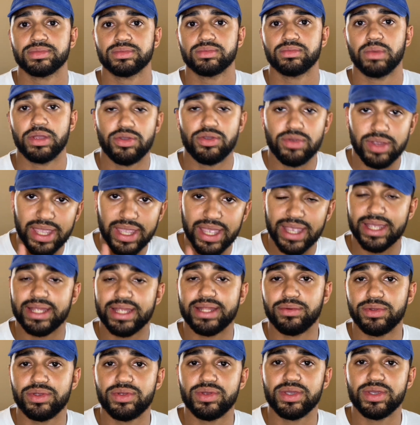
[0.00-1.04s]
When you
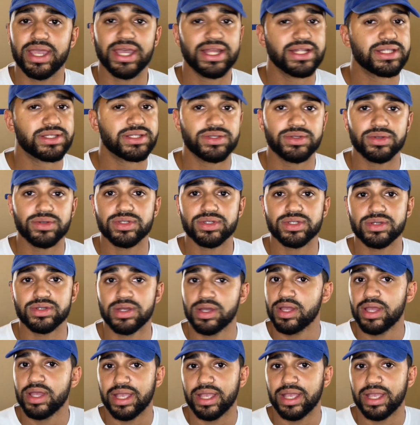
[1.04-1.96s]
get to those